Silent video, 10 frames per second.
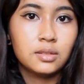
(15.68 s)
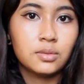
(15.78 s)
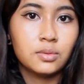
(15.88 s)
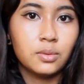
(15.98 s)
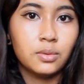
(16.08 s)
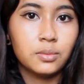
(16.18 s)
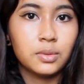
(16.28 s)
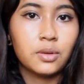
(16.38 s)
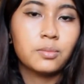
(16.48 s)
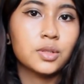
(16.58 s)
So
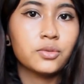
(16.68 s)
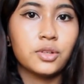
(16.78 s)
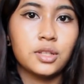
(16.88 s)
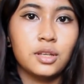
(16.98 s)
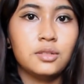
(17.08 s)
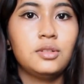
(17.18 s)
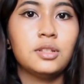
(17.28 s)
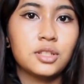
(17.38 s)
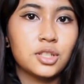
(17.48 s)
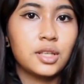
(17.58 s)
without much further ado,
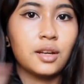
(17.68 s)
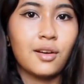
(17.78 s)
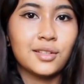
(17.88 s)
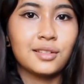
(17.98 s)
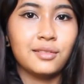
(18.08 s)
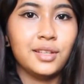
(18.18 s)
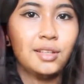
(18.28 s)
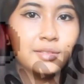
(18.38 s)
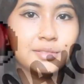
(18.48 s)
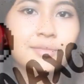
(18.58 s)
let's just get on to the video.